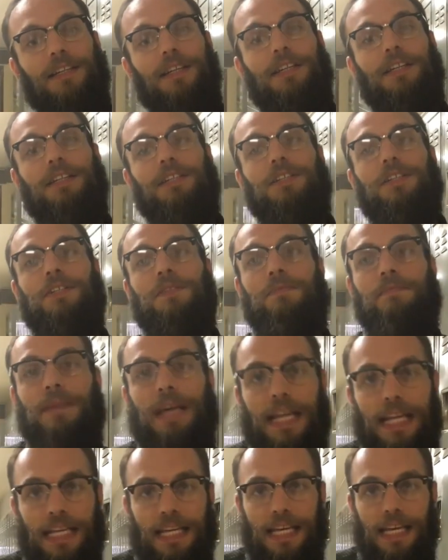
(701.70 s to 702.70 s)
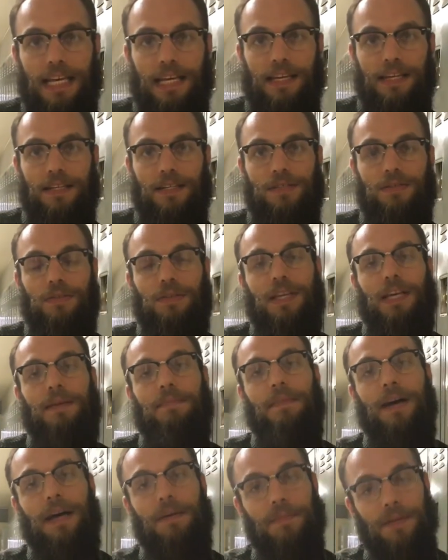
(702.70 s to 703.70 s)
gonna just medicate. So
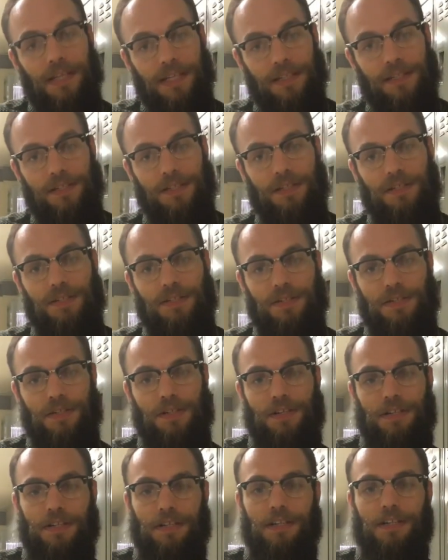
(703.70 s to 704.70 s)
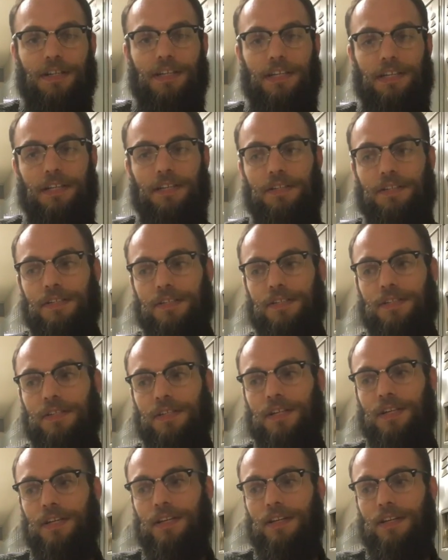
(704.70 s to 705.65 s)
like my biggest concern is